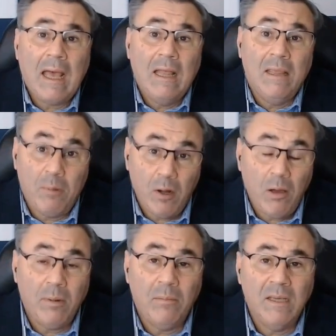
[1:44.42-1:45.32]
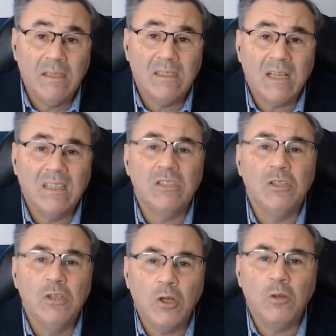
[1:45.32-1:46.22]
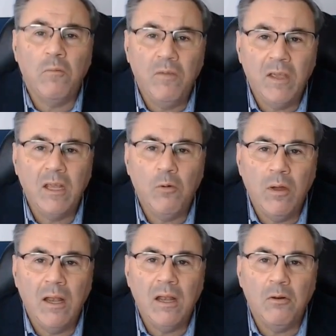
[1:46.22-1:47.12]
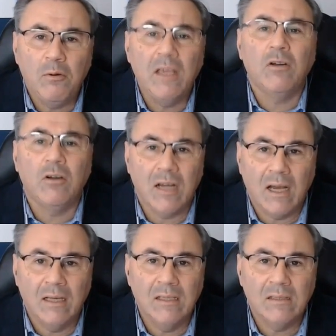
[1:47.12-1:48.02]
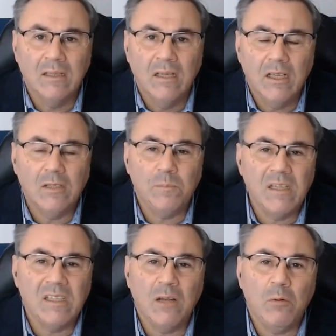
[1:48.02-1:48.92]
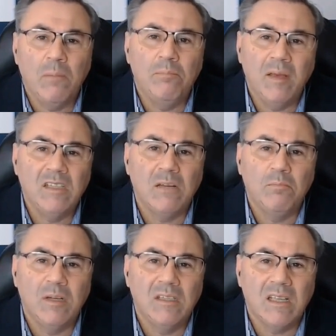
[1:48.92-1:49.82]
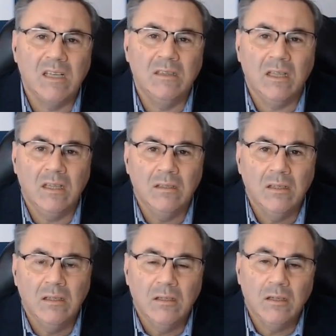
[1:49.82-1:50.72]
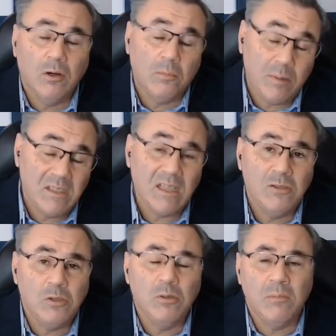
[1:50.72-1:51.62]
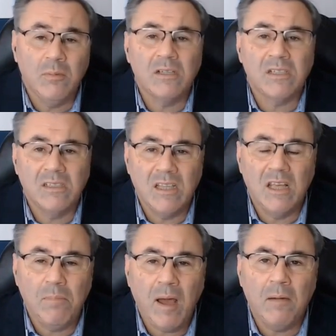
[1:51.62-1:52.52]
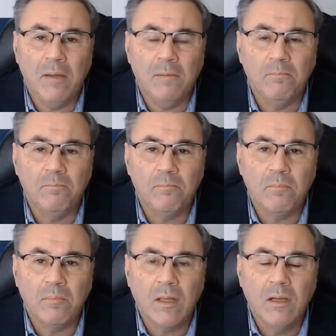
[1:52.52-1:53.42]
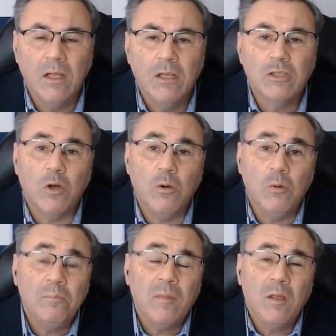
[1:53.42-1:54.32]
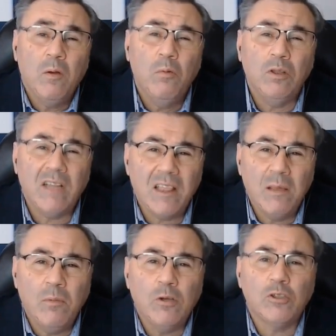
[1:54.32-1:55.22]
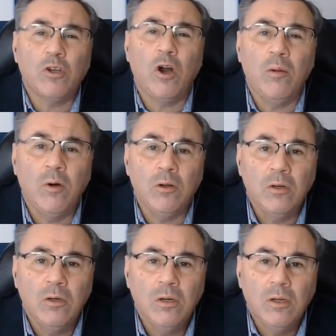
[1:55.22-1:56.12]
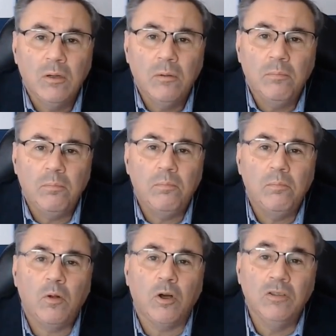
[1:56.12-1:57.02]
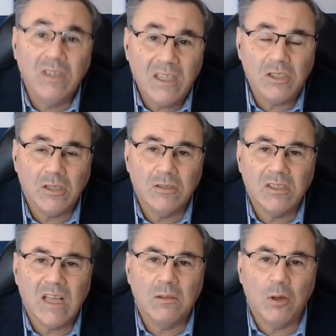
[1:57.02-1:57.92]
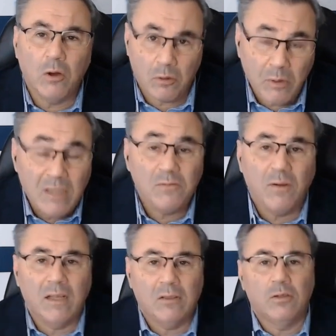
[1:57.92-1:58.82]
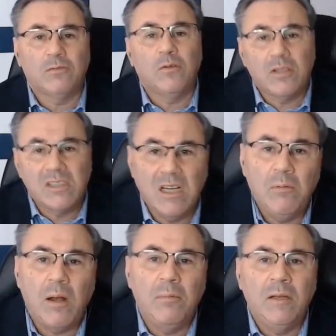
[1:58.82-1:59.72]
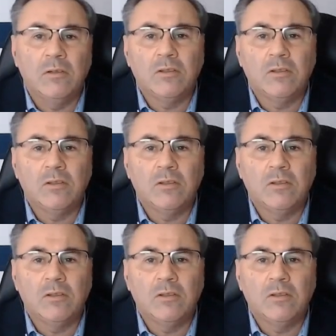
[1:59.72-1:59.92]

The problem is that it's not very well recognized, especially when patients present to the emergency department. So what are the most common conditions or risk factors for cerebral venous